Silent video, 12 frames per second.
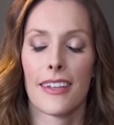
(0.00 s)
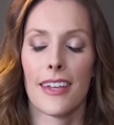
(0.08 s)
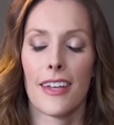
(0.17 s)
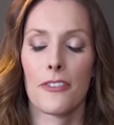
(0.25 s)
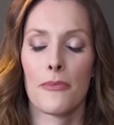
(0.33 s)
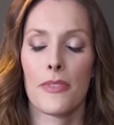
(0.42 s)

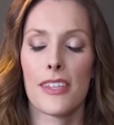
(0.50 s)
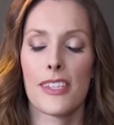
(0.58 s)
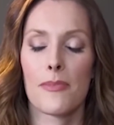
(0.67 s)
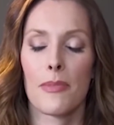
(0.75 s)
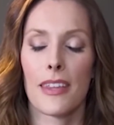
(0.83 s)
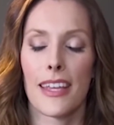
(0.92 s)
And now from
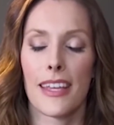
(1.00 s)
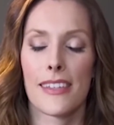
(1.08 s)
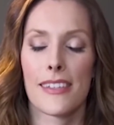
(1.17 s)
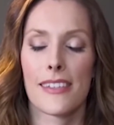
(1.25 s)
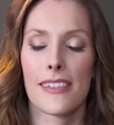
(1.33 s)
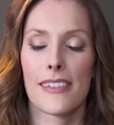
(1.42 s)
this
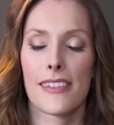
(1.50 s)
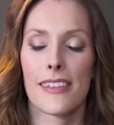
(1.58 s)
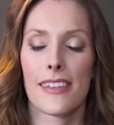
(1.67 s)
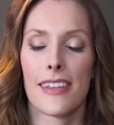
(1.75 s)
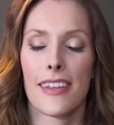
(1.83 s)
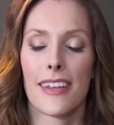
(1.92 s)
place,
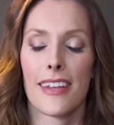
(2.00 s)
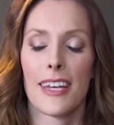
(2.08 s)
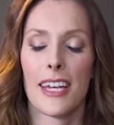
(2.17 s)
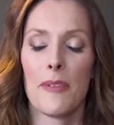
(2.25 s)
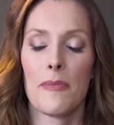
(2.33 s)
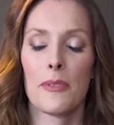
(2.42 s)

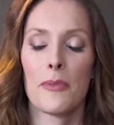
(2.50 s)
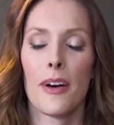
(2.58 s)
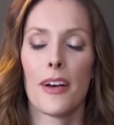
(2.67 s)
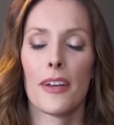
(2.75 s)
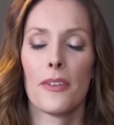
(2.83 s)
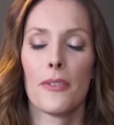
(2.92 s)
I'm going to
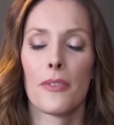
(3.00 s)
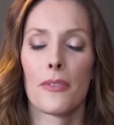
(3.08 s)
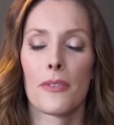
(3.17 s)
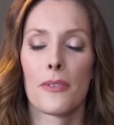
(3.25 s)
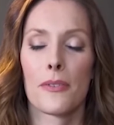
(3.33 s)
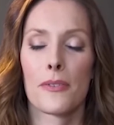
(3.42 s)
walk you
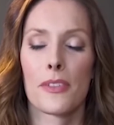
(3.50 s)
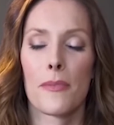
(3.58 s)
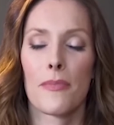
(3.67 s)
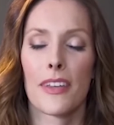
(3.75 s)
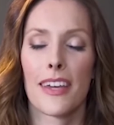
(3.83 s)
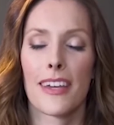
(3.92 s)
through
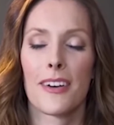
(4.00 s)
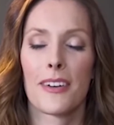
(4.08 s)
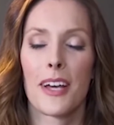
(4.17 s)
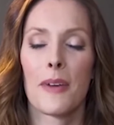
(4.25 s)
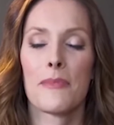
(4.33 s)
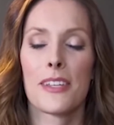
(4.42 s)
something I call
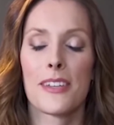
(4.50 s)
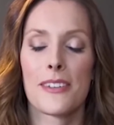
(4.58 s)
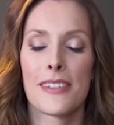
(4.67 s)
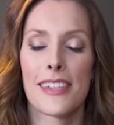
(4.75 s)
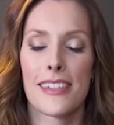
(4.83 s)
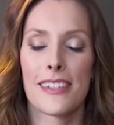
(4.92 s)
come to
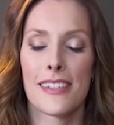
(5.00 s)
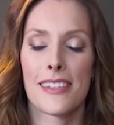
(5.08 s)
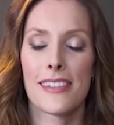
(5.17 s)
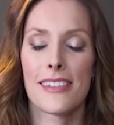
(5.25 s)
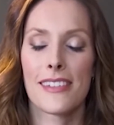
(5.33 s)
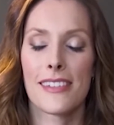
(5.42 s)
your
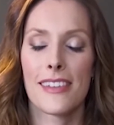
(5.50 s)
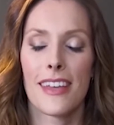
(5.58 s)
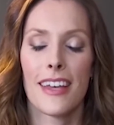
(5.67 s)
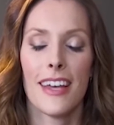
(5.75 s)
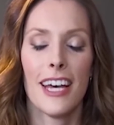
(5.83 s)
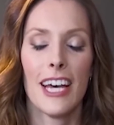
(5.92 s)
senses.
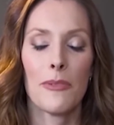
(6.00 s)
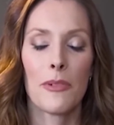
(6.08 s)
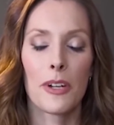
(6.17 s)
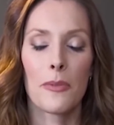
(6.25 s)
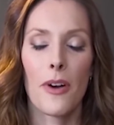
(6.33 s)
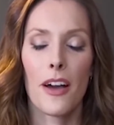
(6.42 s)
We're
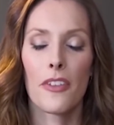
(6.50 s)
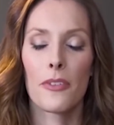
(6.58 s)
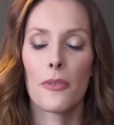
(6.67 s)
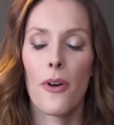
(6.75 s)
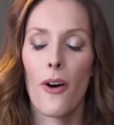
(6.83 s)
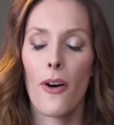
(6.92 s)
going to walk
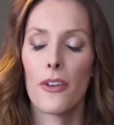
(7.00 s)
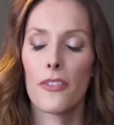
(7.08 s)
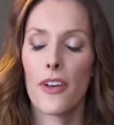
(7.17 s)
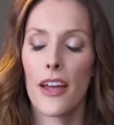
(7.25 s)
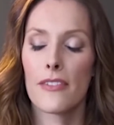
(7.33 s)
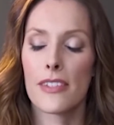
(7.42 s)
through all
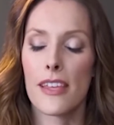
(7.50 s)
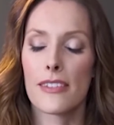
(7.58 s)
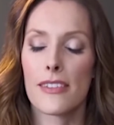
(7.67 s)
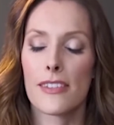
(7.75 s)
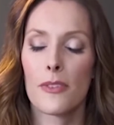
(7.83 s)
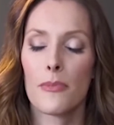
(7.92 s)
5
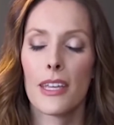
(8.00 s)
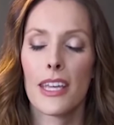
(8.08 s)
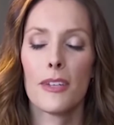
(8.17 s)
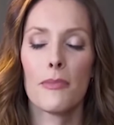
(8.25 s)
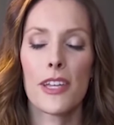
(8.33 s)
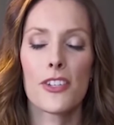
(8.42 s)
senses. So
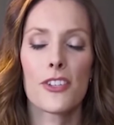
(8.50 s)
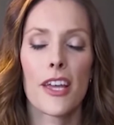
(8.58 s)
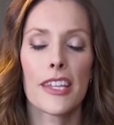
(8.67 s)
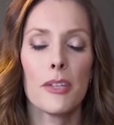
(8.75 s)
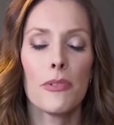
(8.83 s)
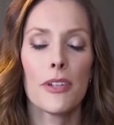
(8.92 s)
begin by
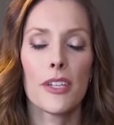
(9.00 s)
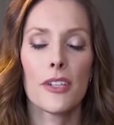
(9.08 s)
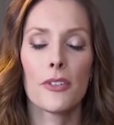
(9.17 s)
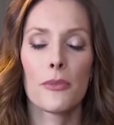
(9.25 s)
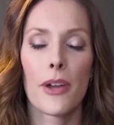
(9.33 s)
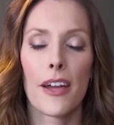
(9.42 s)
gently bringing
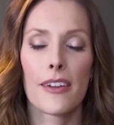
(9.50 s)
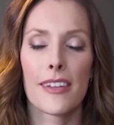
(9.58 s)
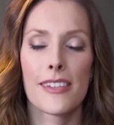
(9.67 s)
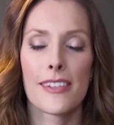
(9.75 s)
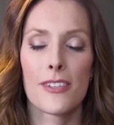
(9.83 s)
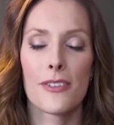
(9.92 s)
your
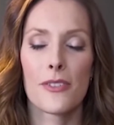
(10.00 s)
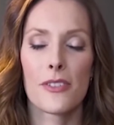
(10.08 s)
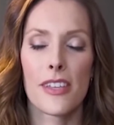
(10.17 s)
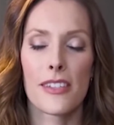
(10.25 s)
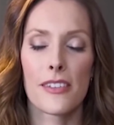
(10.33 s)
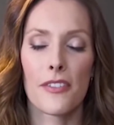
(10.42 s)
awareness to your
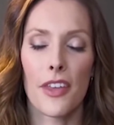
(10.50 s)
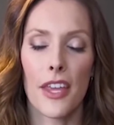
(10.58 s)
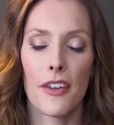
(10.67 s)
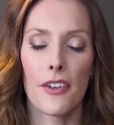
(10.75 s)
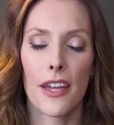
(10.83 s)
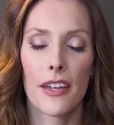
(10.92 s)
sense of
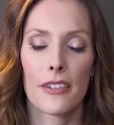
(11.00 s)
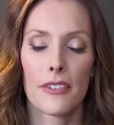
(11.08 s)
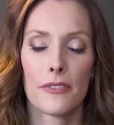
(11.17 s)
hearing.